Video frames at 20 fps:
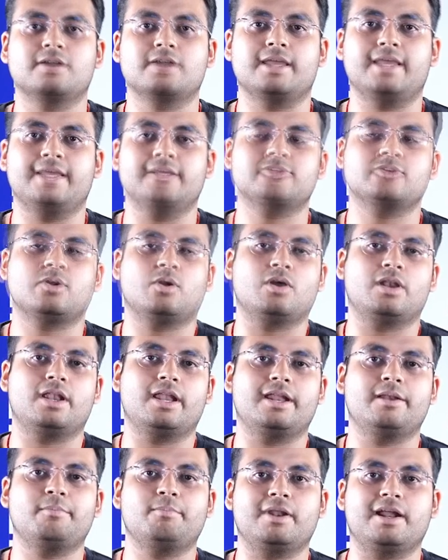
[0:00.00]
ACE
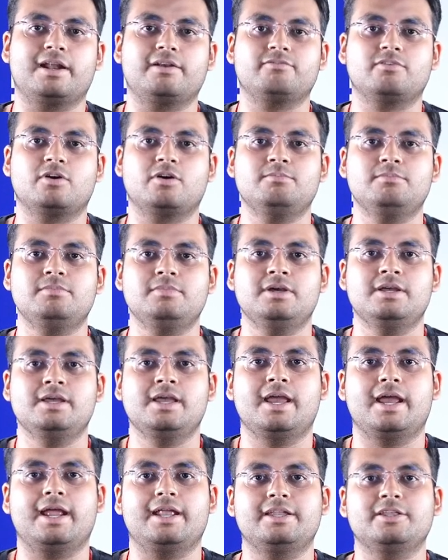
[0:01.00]
online platform
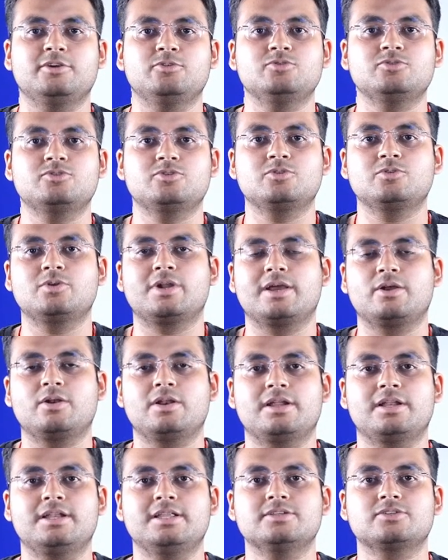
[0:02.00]
and used to
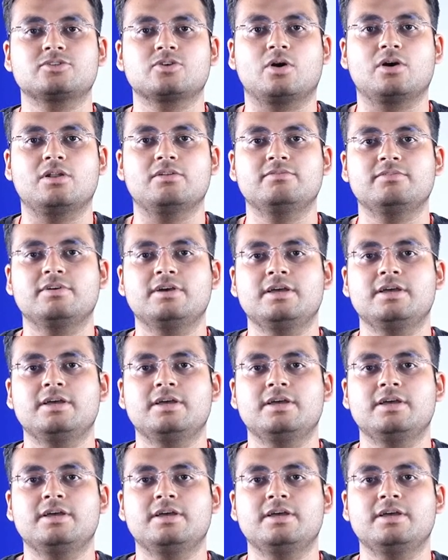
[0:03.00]
regularly solve